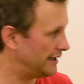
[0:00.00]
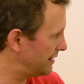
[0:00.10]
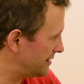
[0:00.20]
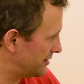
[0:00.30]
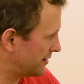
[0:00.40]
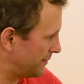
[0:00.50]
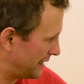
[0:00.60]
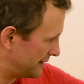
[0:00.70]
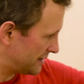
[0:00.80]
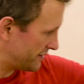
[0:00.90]
And you can
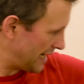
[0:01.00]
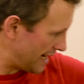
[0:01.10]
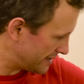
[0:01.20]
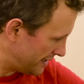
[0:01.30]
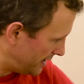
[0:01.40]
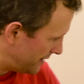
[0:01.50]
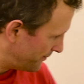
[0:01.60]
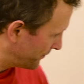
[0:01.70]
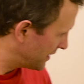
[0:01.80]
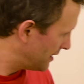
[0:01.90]
make this reactor
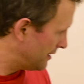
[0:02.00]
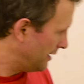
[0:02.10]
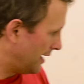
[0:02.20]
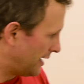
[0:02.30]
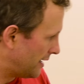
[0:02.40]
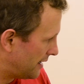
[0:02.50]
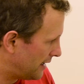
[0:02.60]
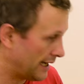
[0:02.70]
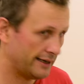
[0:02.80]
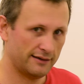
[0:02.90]
here,
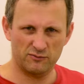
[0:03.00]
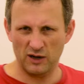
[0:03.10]
and a